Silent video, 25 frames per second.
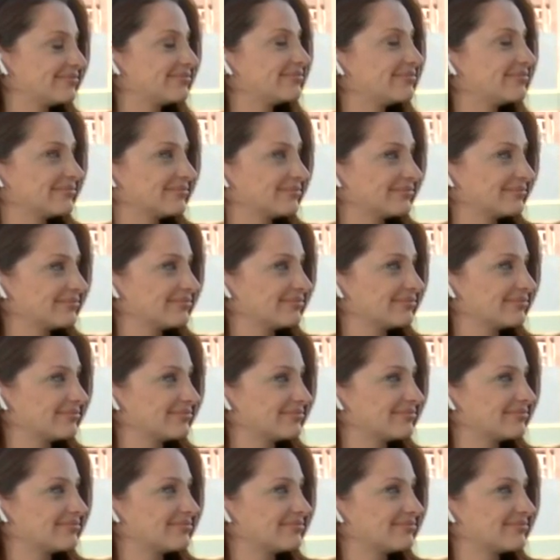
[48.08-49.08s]

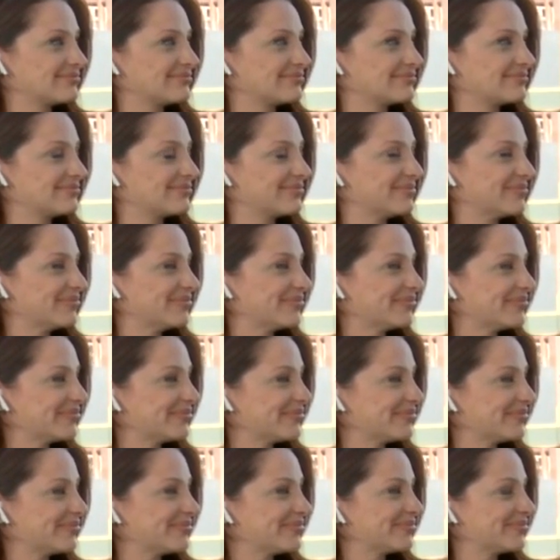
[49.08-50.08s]

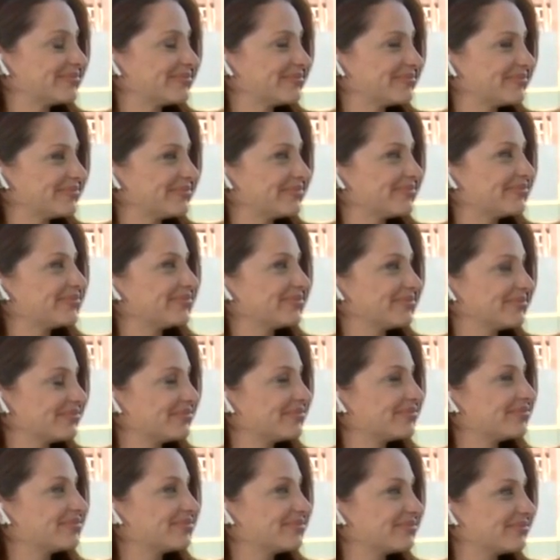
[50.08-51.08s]

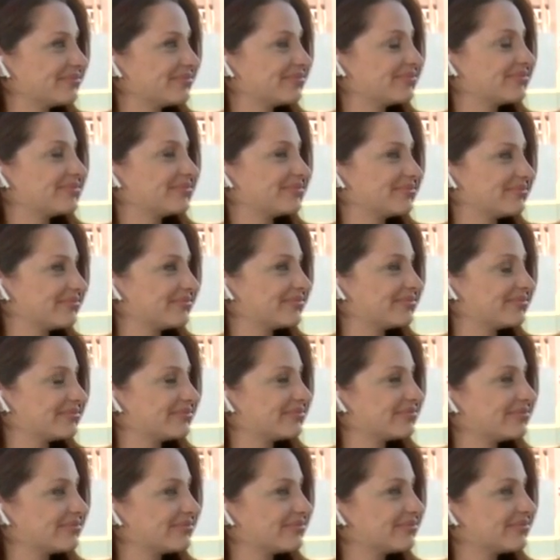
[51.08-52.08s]

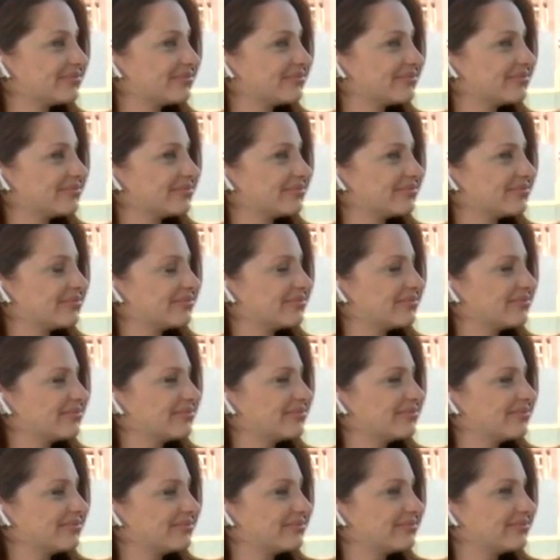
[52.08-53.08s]

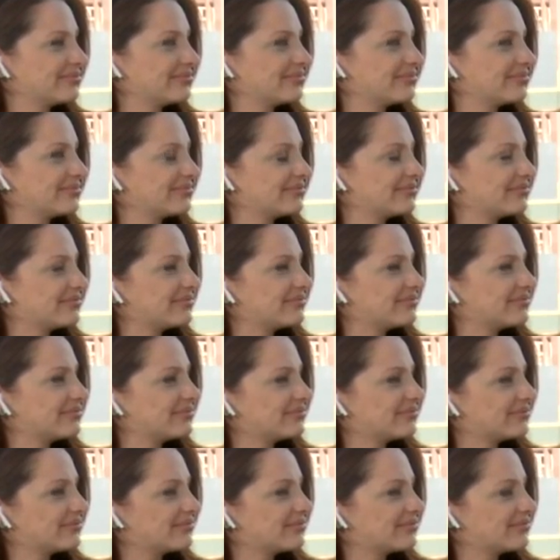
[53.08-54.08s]

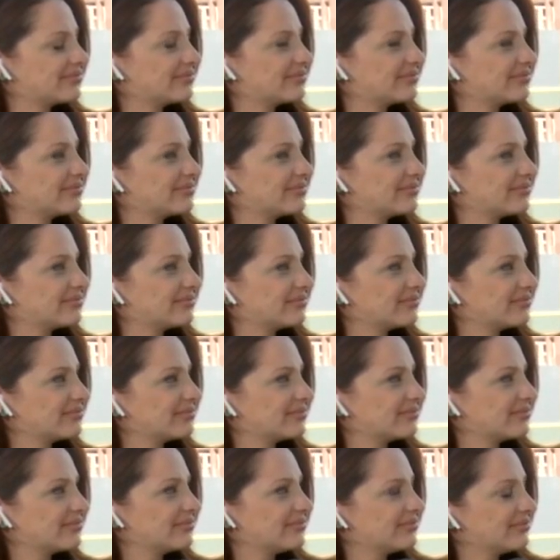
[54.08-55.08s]

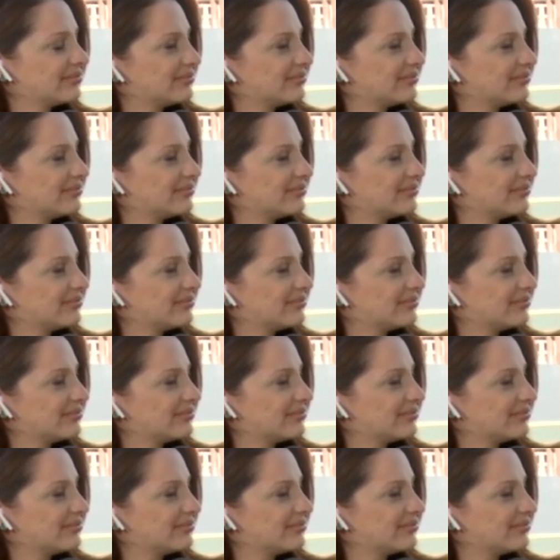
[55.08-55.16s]
(not speaking)